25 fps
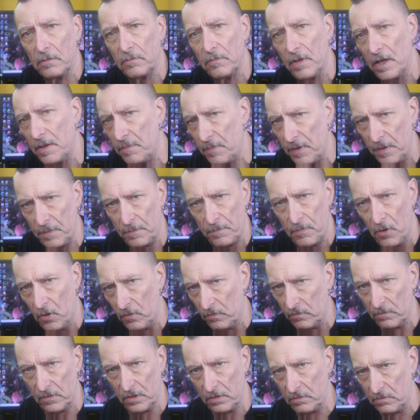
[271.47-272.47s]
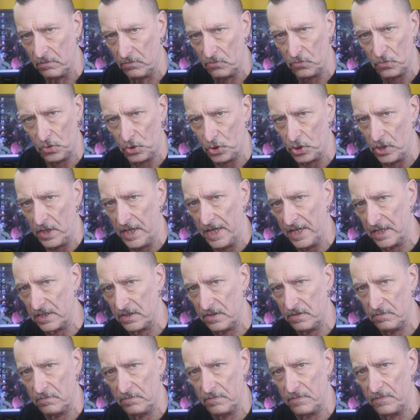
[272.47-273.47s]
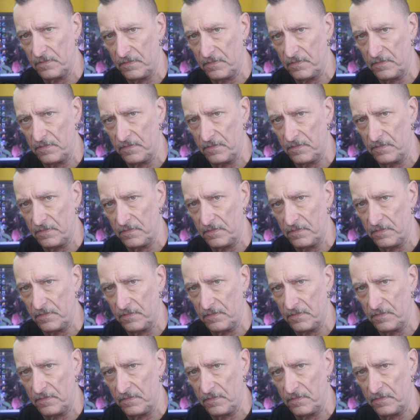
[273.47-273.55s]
maybe on the Tri-X